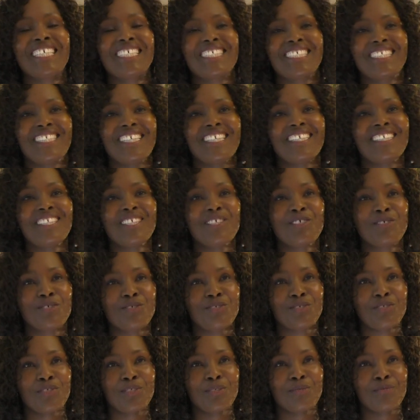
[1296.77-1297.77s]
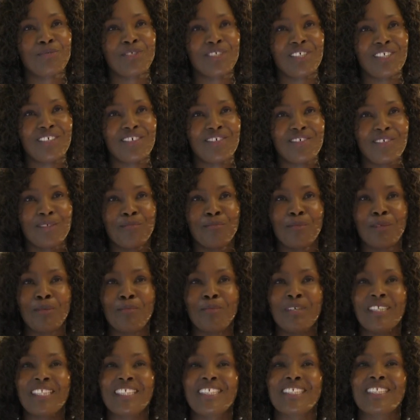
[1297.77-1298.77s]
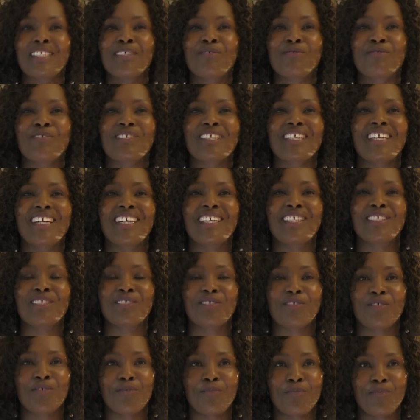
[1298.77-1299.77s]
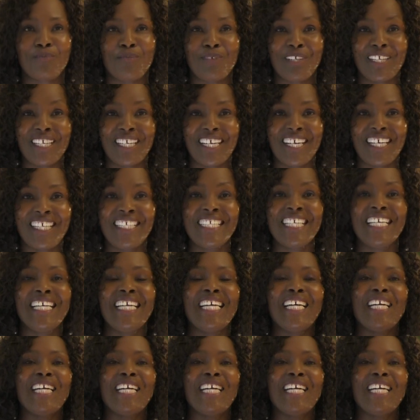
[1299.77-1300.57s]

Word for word: study your scripture remember the different kinds of prayer